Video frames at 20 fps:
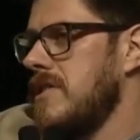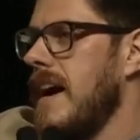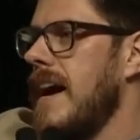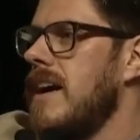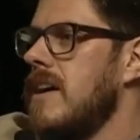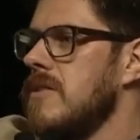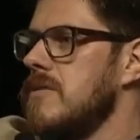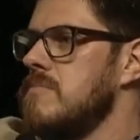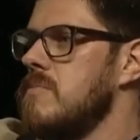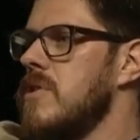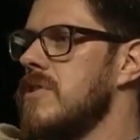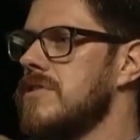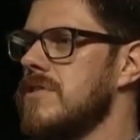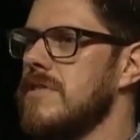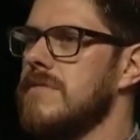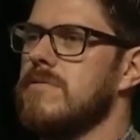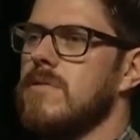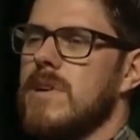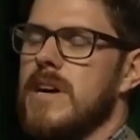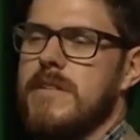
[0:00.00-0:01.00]
out most
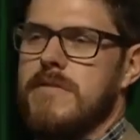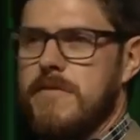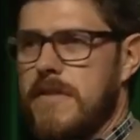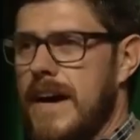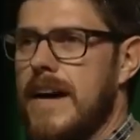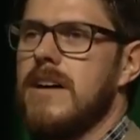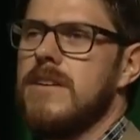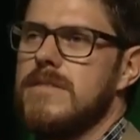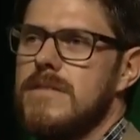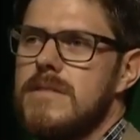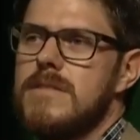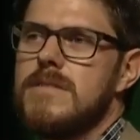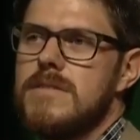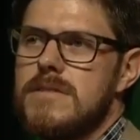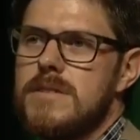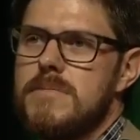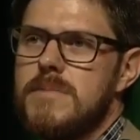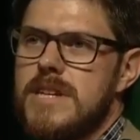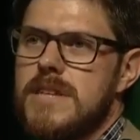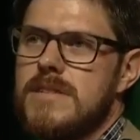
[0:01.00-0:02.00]
of what I found
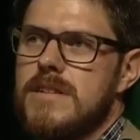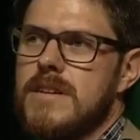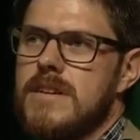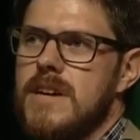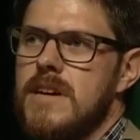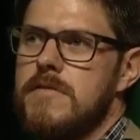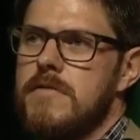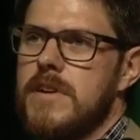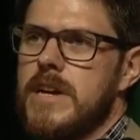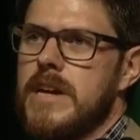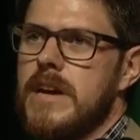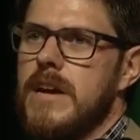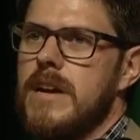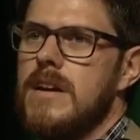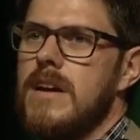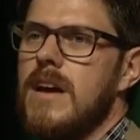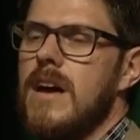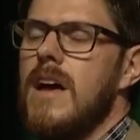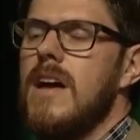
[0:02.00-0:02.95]
to be significant.